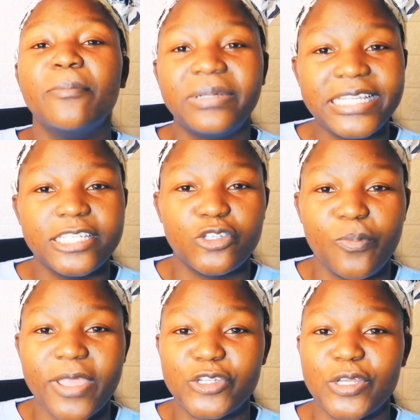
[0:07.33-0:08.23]
please
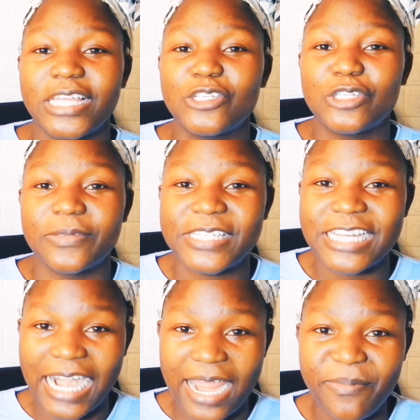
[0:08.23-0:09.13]
do make sure that you
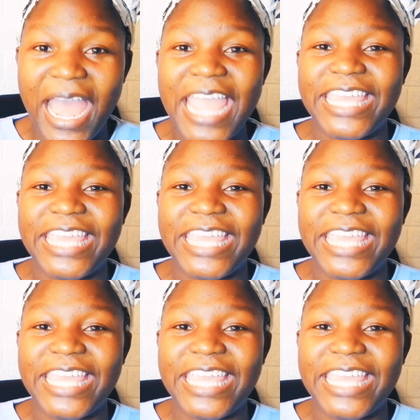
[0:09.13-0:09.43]
subscribe